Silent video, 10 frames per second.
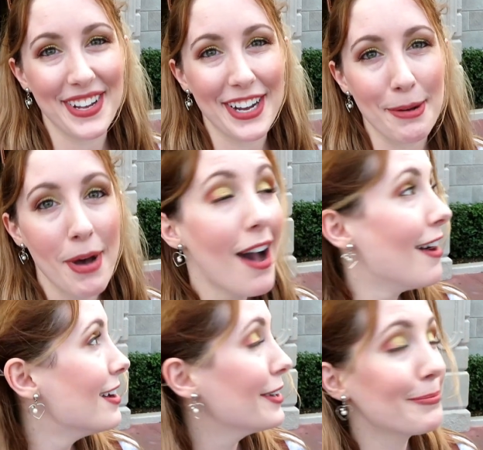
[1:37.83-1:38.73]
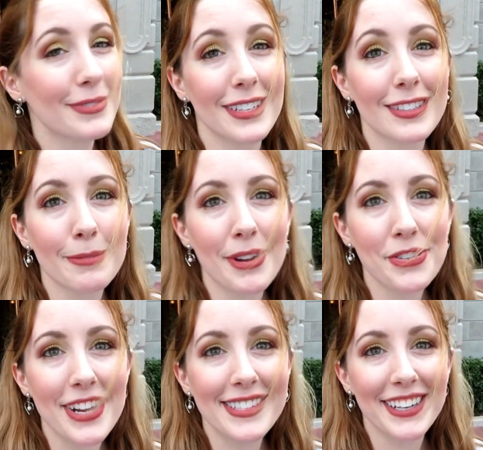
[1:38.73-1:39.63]
can come. Oh, sounds like my
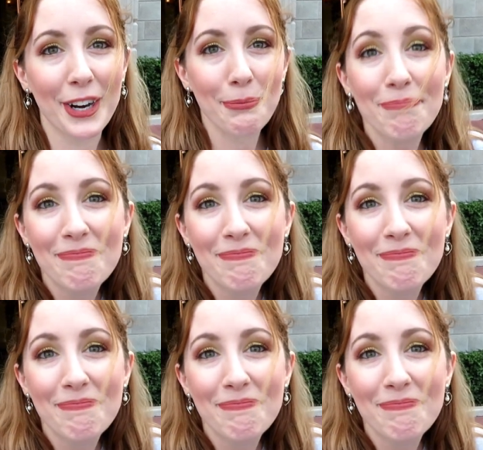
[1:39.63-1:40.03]
train's here.